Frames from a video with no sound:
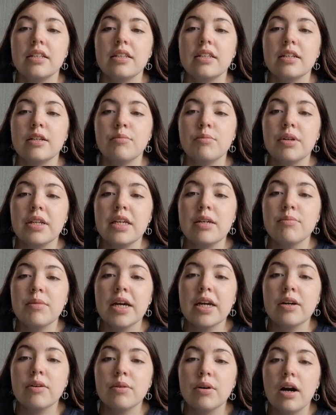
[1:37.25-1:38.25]
To complete
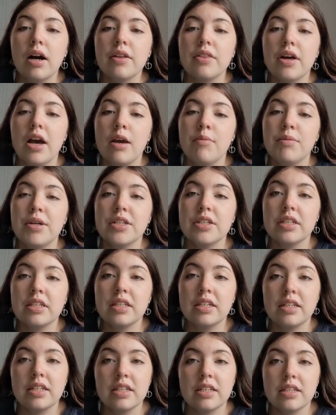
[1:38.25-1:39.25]
my graph, I measured
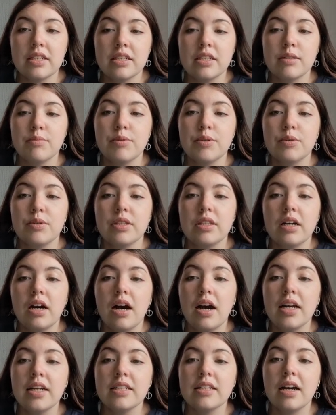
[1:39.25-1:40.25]
the distance between the
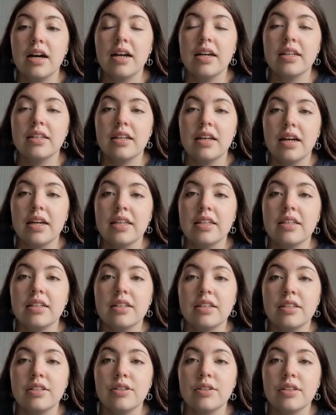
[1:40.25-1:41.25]
high tide line
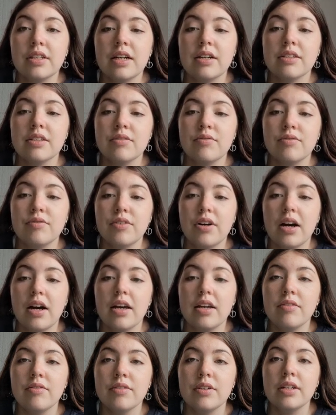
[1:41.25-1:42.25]
in
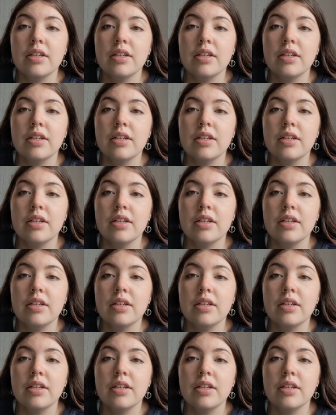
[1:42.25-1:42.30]
2005,